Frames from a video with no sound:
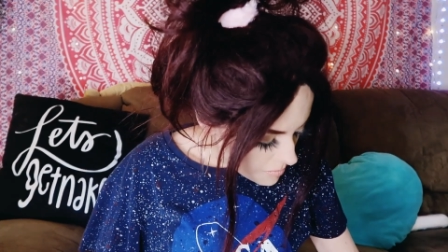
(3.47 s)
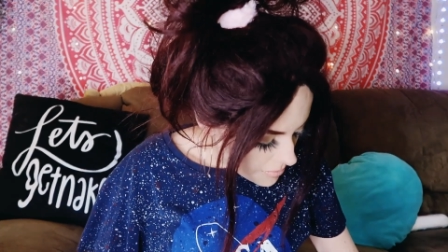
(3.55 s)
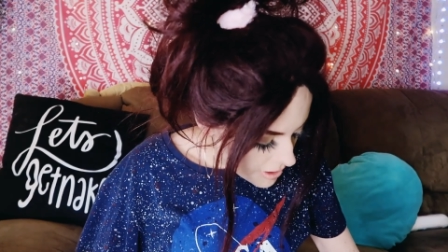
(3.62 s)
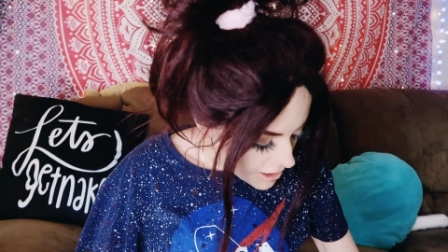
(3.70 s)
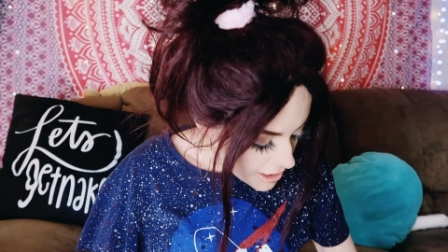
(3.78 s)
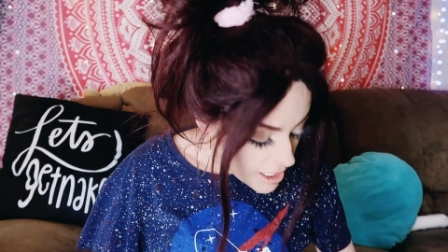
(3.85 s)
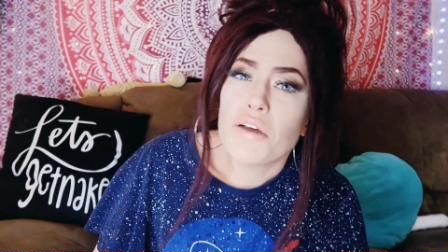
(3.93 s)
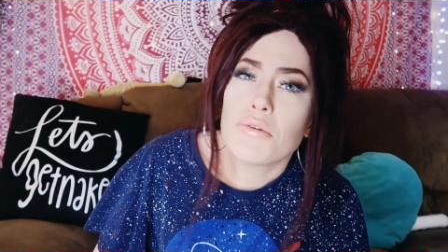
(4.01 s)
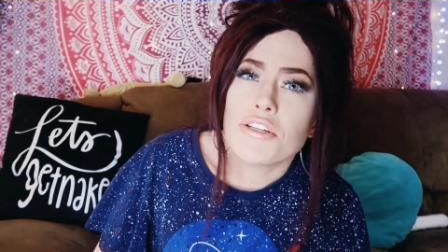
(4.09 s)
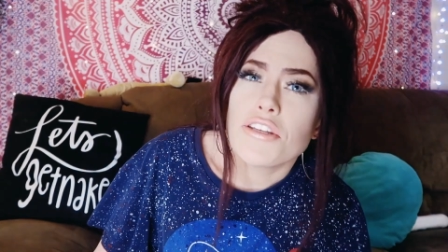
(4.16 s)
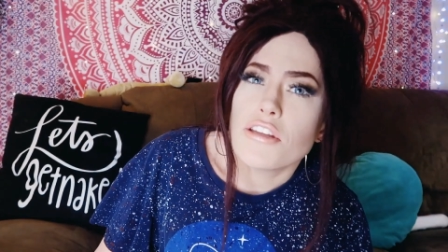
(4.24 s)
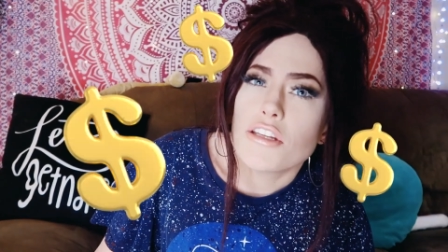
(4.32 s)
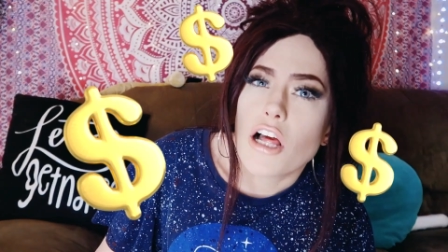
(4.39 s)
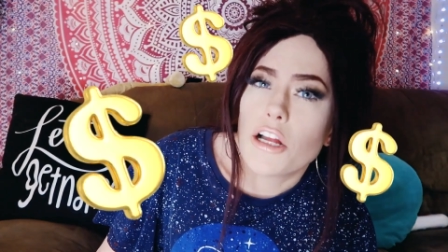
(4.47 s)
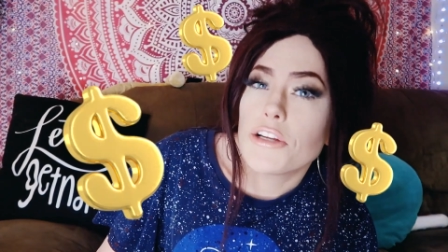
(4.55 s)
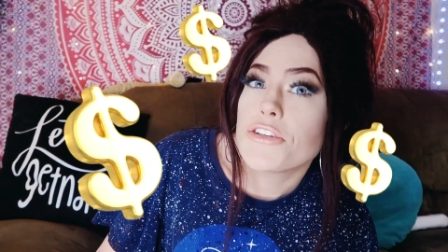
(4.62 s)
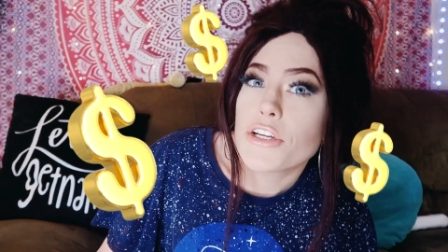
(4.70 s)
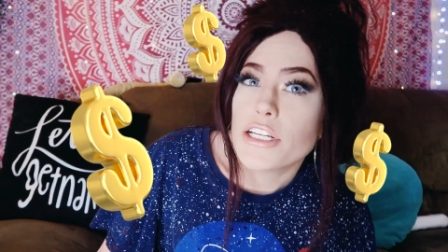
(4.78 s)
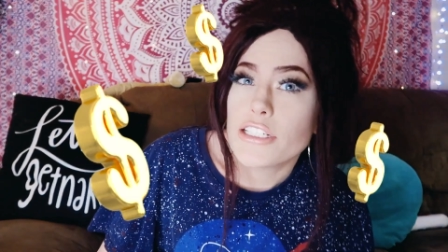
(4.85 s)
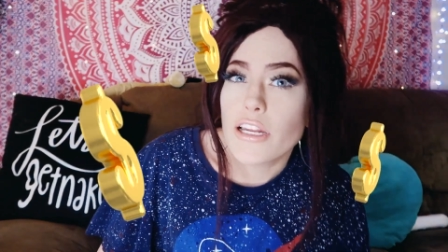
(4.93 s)
but I went to the Dollar
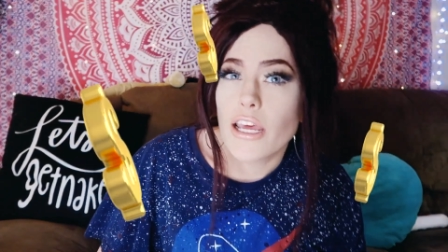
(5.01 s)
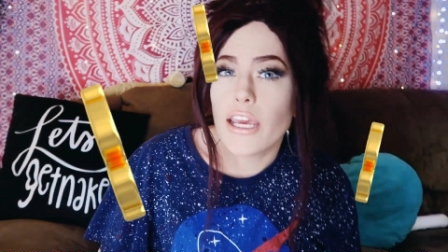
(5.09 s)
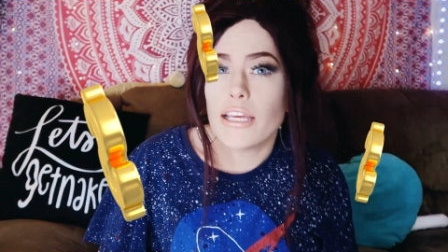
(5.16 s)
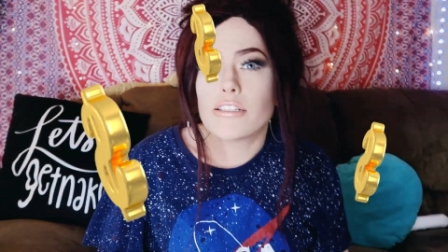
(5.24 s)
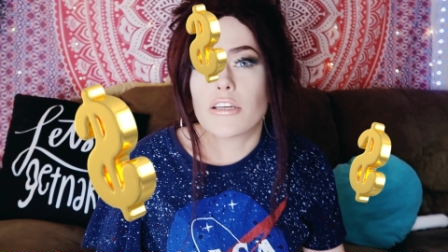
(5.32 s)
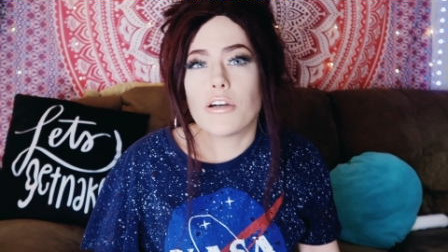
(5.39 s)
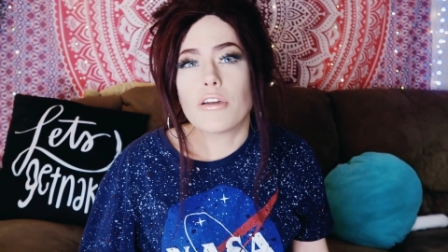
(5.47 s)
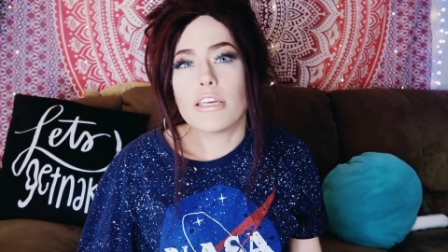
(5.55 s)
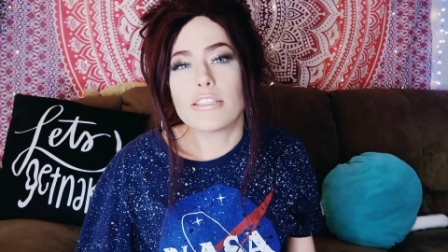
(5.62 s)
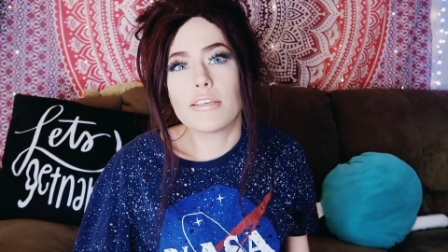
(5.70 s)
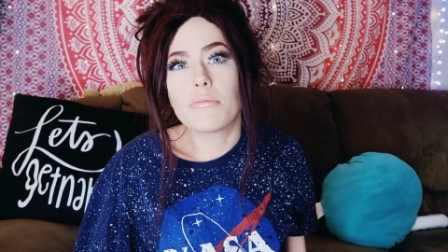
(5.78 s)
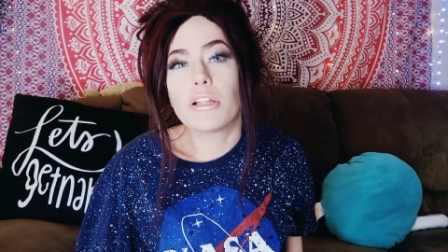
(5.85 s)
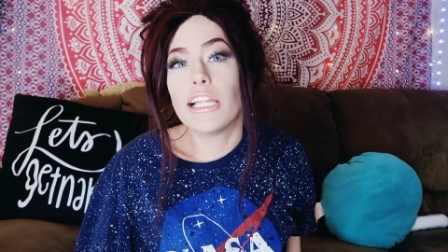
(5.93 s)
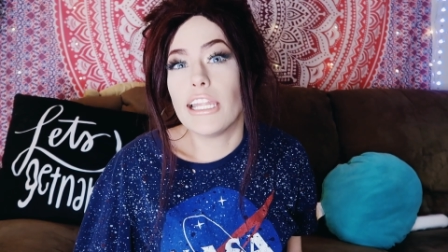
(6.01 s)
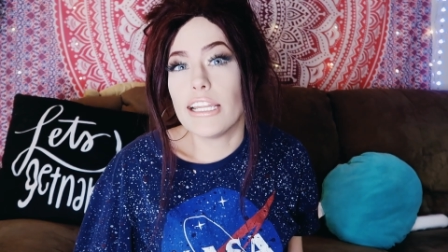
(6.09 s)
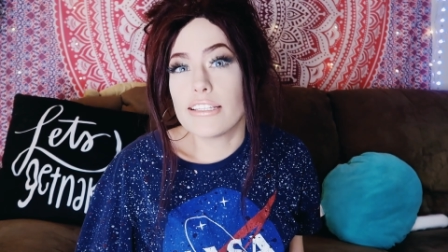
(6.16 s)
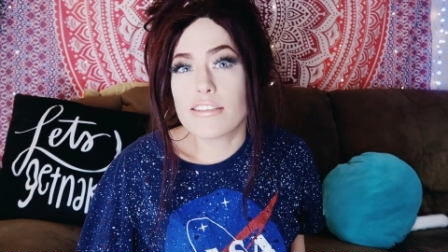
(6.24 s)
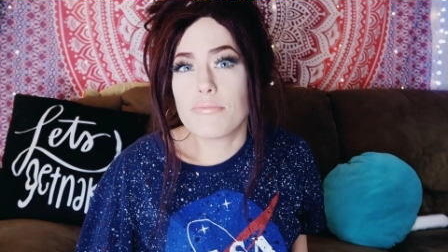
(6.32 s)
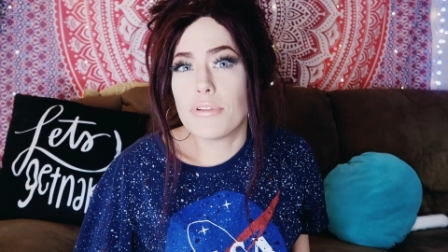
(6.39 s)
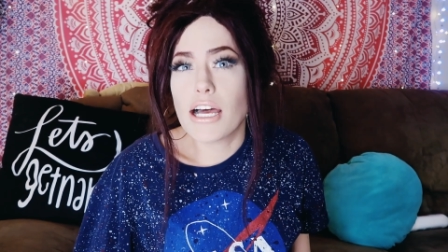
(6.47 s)
Tree today to go get some cleaning
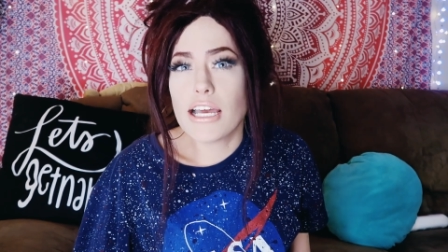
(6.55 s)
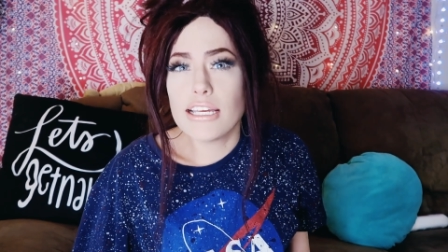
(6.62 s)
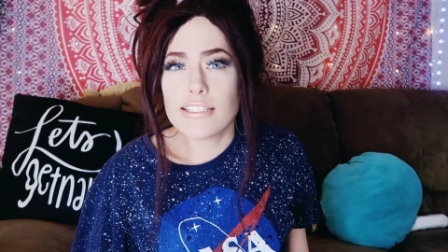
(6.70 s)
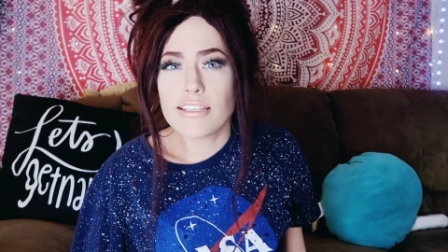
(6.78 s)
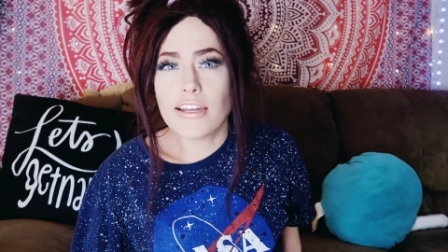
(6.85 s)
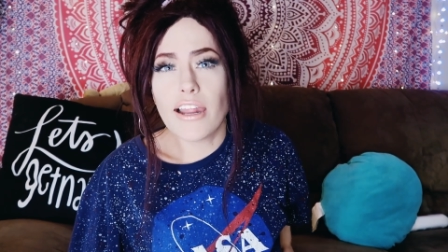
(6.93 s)
supplies,